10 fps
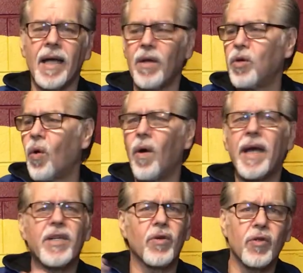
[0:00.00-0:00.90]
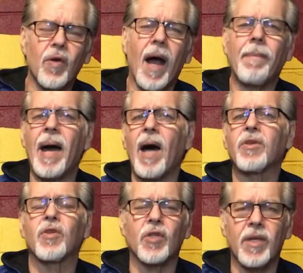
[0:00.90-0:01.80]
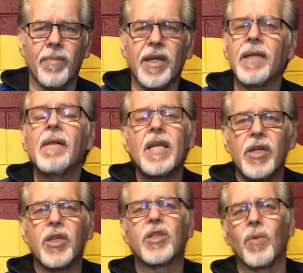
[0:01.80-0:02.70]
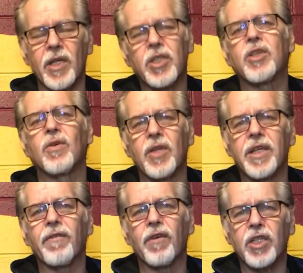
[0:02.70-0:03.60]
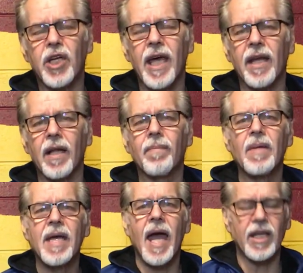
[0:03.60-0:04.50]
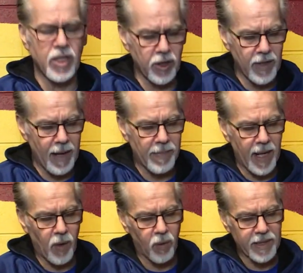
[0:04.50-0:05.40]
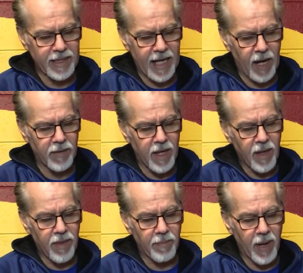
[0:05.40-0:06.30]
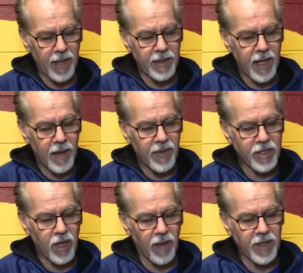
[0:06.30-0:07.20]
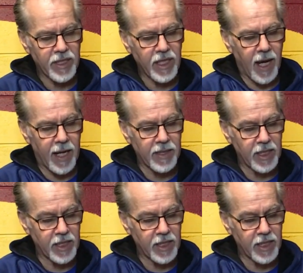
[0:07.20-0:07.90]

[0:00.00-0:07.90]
noise or dropouts or something, you switch to the different channel, and you do that by holding down the button that's on the side